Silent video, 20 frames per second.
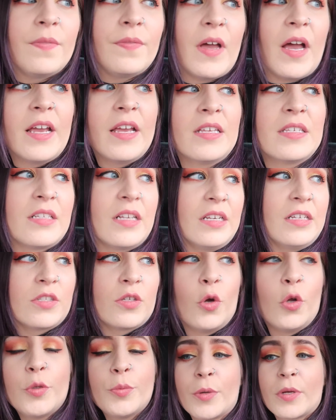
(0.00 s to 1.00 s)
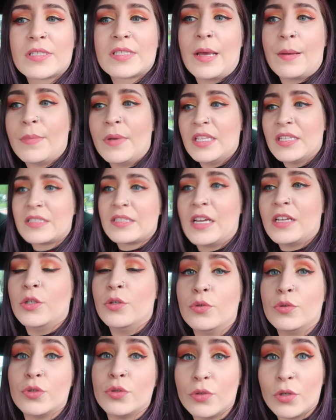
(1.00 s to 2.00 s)
that is a leasehold, because that means that
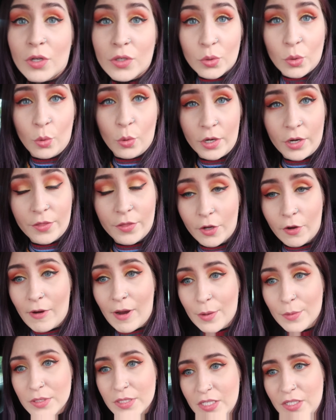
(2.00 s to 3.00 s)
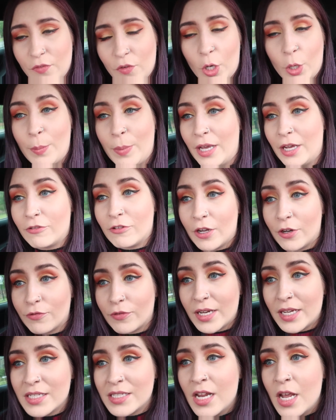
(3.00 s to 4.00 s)
you do not own the grounds and you've got to pay ground
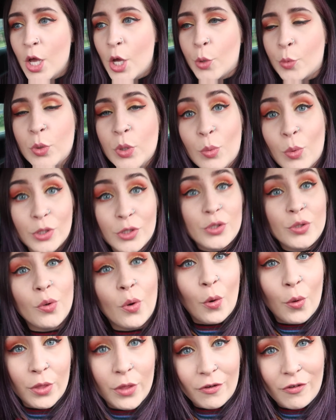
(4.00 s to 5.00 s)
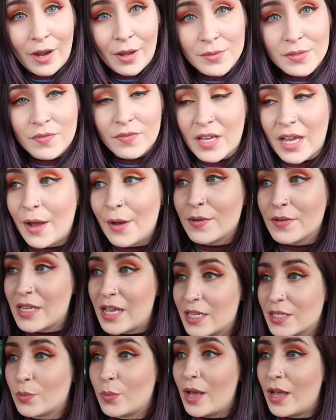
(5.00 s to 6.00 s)
rent. We want to own the grounds for the house
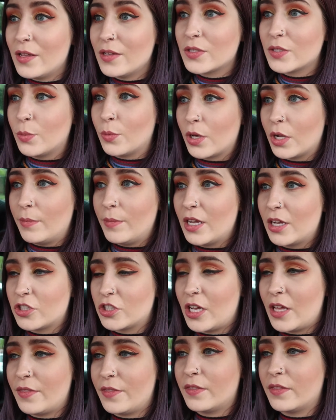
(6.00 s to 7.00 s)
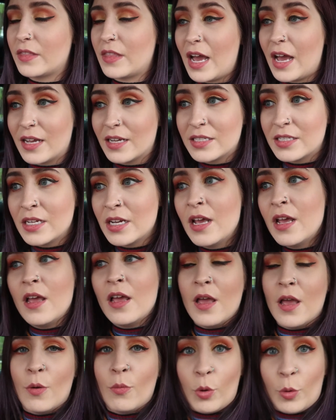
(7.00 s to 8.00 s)
as well, so we're going to make sure that
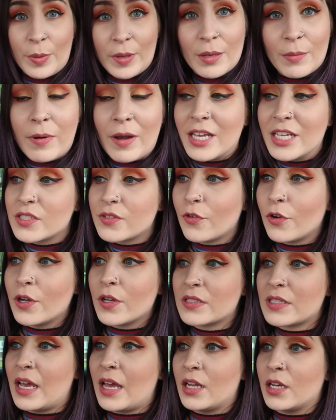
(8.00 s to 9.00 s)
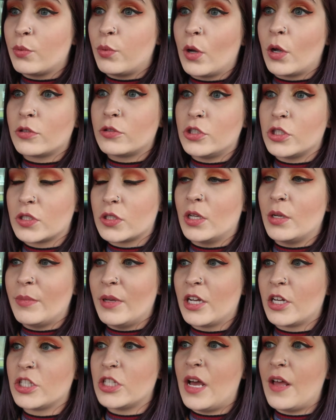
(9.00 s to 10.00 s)
will be in place for us, and we're just going to
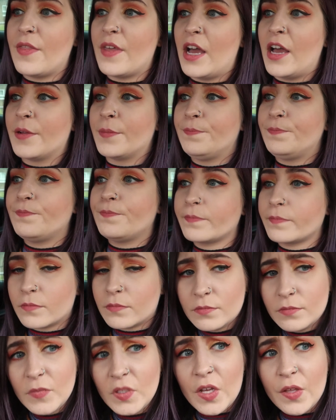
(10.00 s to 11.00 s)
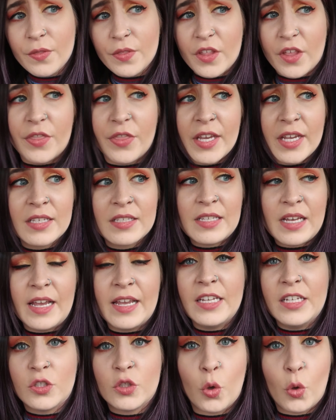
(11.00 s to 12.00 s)
make sure that the things that
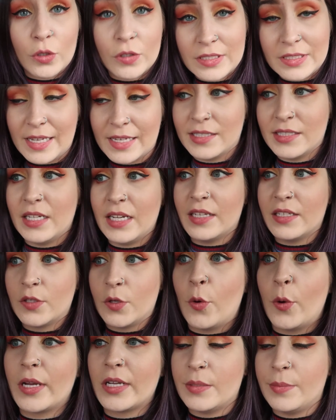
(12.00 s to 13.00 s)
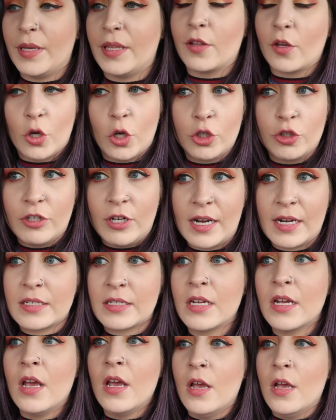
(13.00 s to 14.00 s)
he told us yesterday is going to be in the
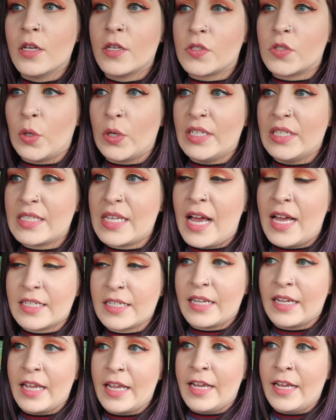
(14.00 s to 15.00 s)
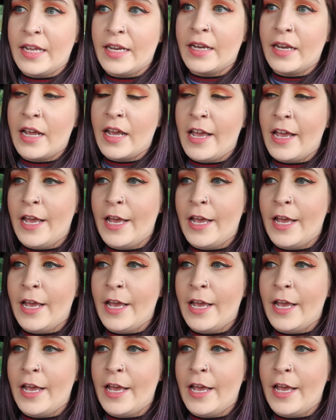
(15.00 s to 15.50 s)
contract. So he's adding in